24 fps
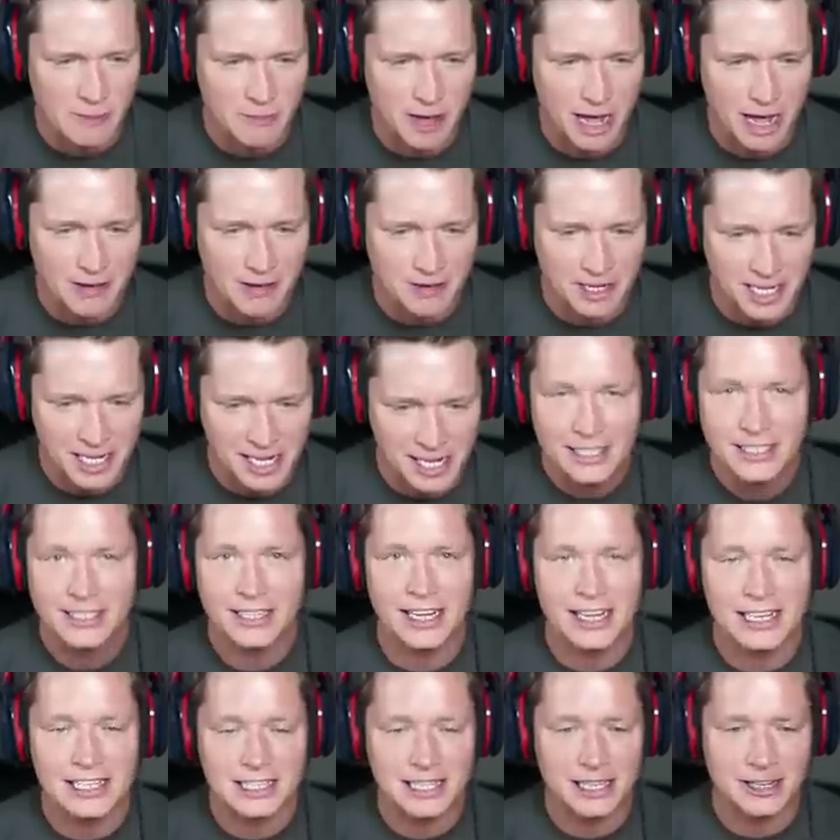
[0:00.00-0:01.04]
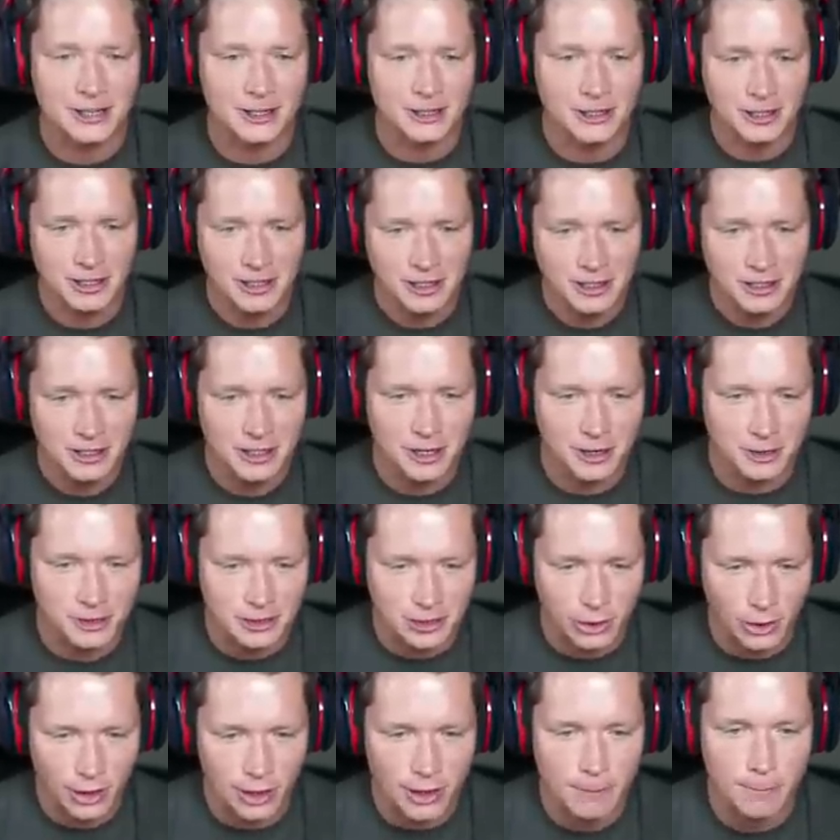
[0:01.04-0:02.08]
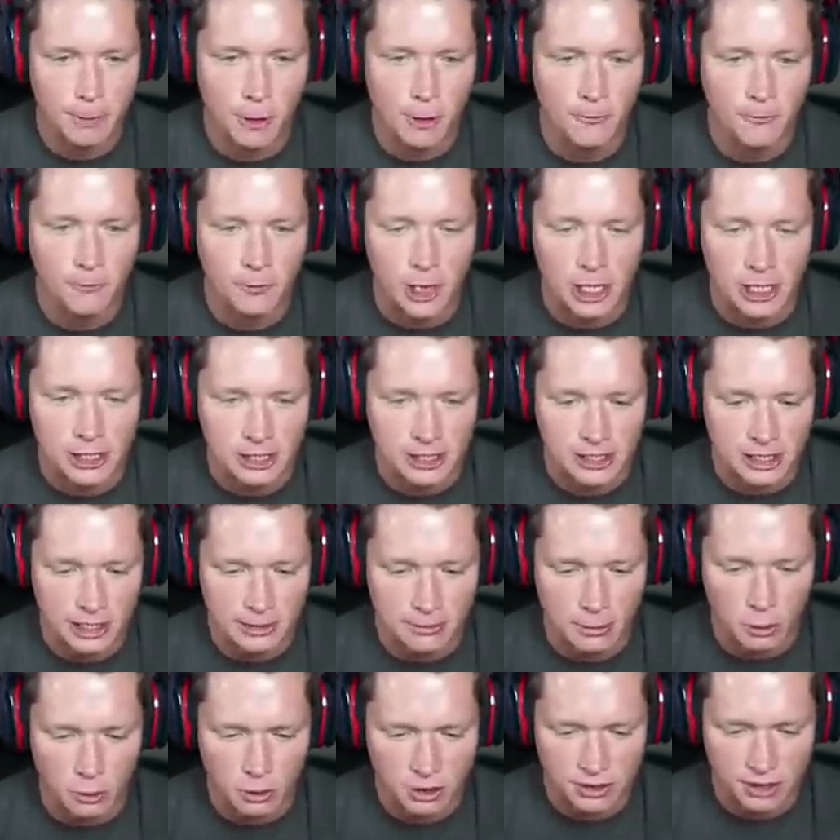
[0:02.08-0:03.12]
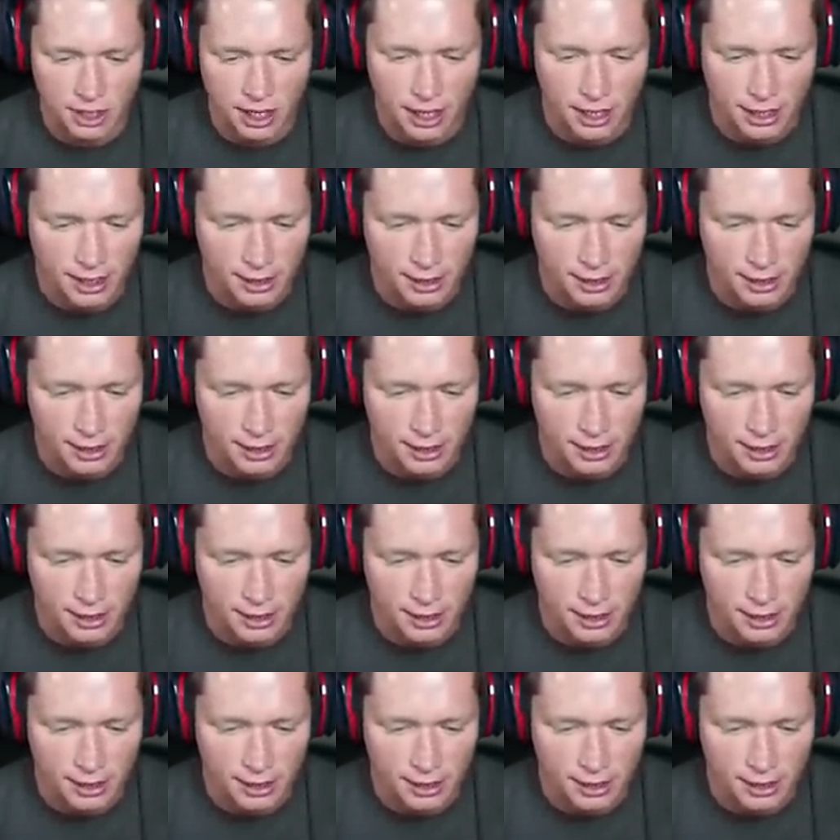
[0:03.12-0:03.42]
baby. Nice little toilet bowl flush there, but we'll take